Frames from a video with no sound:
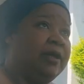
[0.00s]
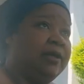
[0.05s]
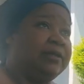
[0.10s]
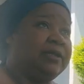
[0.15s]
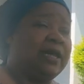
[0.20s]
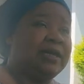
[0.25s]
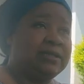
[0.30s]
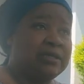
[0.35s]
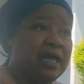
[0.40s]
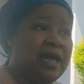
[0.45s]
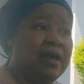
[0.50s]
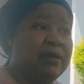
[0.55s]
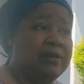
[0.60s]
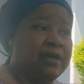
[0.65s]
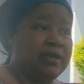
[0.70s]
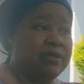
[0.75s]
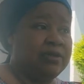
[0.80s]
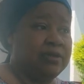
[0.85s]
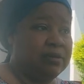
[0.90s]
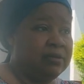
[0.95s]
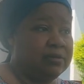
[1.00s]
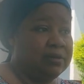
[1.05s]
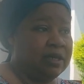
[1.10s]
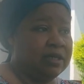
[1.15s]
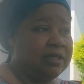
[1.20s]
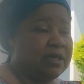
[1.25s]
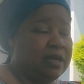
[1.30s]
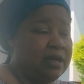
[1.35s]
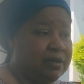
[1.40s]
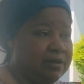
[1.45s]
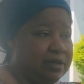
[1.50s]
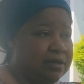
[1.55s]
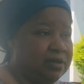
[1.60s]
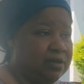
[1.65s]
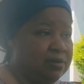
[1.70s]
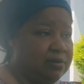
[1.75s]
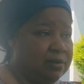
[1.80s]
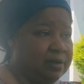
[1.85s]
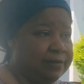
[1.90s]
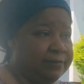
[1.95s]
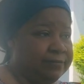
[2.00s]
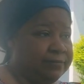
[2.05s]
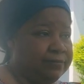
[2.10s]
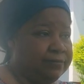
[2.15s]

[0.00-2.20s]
That's how they do it.